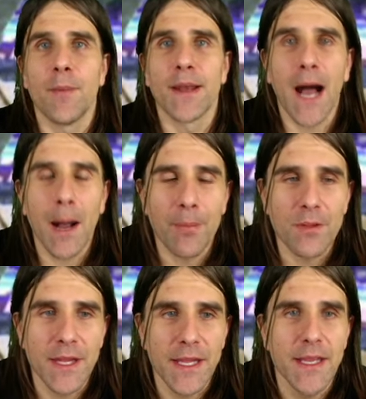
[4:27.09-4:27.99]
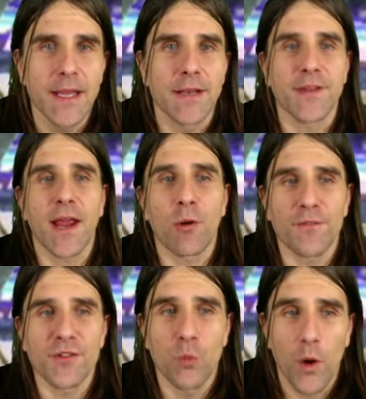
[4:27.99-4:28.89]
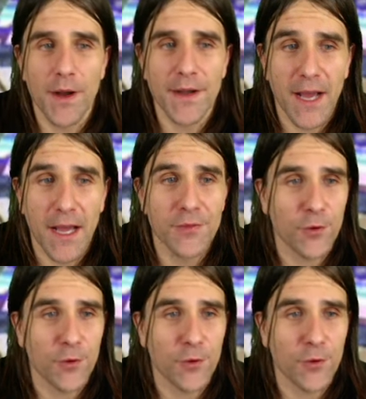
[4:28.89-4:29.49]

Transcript: monopoly and tariffs and whatnot.